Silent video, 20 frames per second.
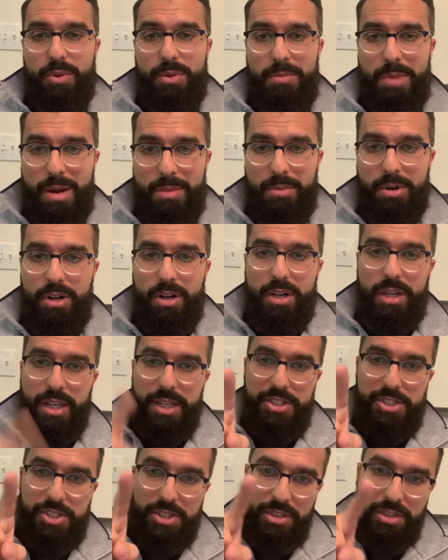Remember,
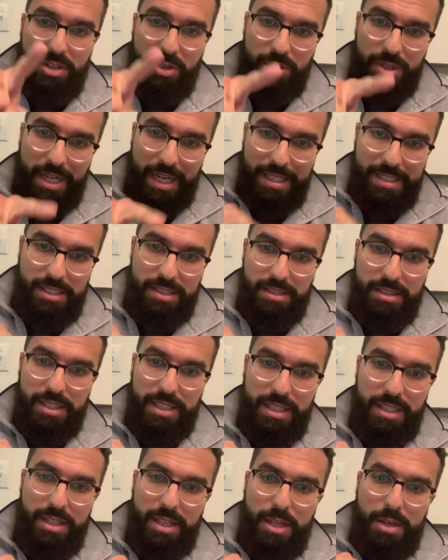it should go
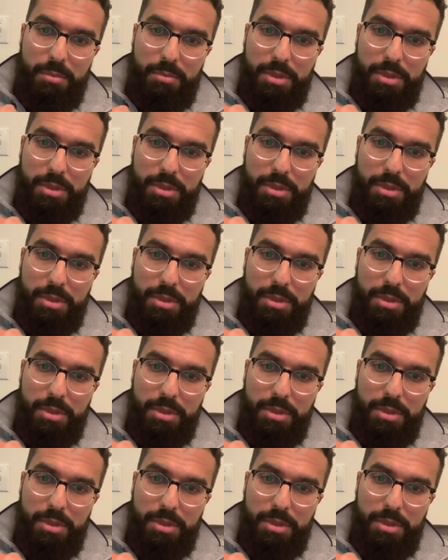nicely,